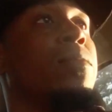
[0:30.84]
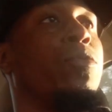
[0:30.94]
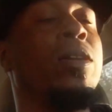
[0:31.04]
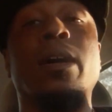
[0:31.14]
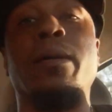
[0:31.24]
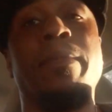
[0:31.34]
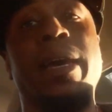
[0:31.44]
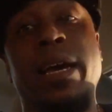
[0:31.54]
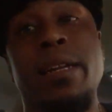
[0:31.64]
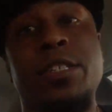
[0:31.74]
What up,
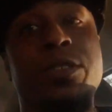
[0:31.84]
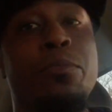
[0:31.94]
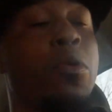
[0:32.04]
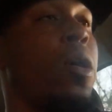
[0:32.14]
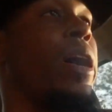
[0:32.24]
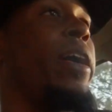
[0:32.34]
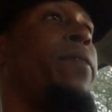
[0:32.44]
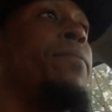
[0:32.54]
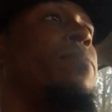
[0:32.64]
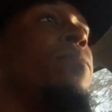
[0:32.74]
man? It's your
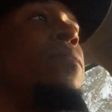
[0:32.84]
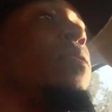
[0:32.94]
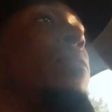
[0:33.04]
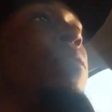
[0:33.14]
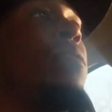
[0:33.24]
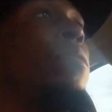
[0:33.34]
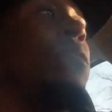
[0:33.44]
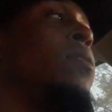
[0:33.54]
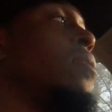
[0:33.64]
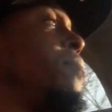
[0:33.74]
boy,
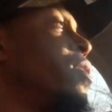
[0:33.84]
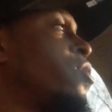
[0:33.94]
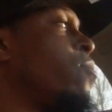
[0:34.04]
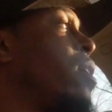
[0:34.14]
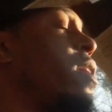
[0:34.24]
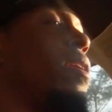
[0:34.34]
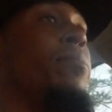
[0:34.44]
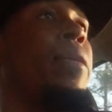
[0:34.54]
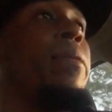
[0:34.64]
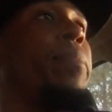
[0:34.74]
Mr. 100,
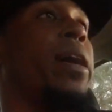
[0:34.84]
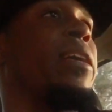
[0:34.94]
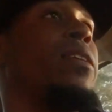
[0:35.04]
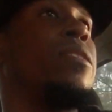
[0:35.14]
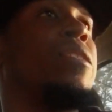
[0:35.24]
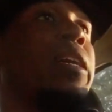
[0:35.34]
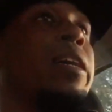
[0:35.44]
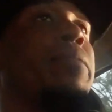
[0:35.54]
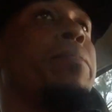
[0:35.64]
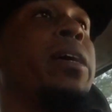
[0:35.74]
man. Back in this
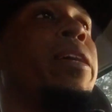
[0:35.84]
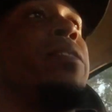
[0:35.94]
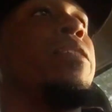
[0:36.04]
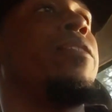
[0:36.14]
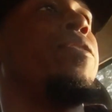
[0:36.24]
thing, man.